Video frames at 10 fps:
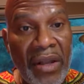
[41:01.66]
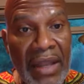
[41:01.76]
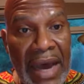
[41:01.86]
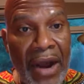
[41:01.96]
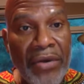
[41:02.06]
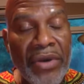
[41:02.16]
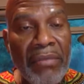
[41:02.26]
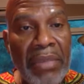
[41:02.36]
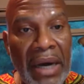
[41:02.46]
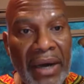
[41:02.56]
allow
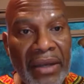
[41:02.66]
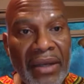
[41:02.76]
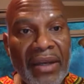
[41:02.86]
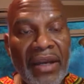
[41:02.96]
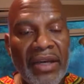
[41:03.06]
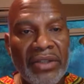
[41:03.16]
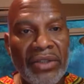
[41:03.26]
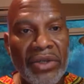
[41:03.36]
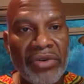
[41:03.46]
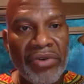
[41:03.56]
your body
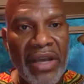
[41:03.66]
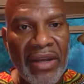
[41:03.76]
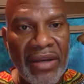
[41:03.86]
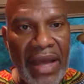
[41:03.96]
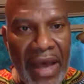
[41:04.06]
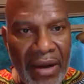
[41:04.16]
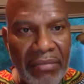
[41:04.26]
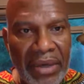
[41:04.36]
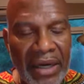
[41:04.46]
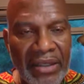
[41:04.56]
to create
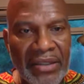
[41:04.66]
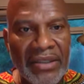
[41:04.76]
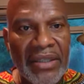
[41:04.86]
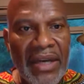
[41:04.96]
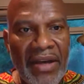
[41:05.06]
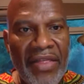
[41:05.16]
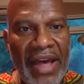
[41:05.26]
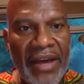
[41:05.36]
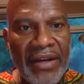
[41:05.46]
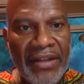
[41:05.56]
antibodies
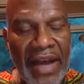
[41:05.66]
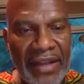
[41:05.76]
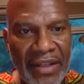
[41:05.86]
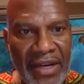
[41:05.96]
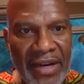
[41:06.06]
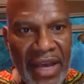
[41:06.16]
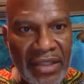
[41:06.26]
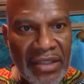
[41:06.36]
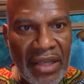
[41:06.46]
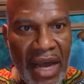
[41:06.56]
that at the
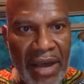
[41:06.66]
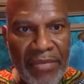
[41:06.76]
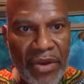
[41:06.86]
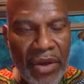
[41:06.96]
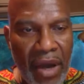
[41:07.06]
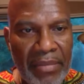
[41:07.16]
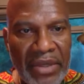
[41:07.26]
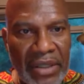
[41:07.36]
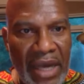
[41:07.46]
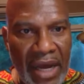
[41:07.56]
next time you come
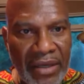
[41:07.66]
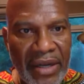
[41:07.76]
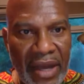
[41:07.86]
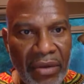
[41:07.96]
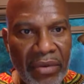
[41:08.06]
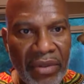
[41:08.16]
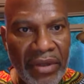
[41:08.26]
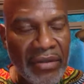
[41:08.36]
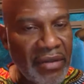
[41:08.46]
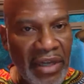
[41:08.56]
in contact with
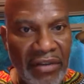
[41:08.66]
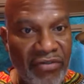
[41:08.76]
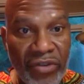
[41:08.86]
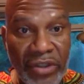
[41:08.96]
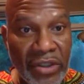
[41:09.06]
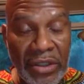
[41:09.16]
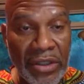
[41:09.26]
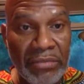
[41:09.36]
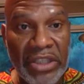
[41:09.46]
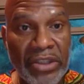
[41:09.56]
it, like for
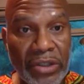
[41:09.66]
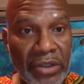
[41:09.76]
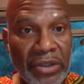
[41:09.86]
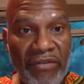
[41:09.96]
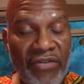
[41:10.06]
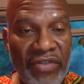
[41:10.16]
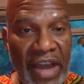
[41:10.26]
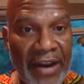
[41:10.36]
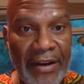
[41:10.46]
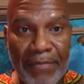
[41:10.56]
instance measles, if you've
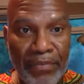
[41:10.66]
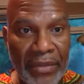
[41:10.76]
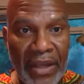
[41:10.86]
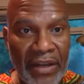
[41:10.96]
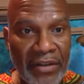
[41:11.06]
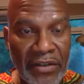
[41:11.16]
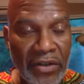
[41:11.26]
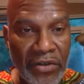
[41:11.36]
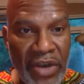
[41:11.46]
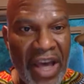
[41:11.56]
had it and
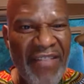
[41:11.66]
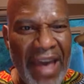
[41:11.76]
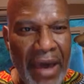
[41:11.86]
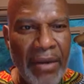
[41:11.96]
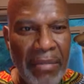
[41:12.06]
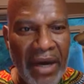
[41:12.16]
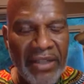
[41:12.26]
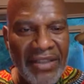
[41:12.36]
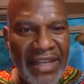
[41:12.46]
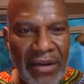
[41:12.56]
you have
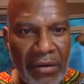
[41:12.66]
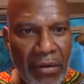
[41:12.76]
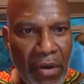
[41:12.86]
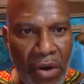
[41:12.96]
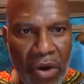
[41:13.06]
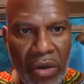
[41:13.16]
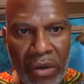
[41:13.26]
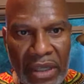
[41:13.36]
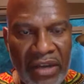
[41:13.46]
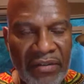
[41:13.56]
antibodies that are
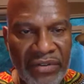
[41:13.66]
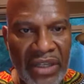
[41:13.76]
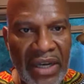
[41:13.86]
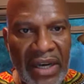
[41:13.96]
long lived,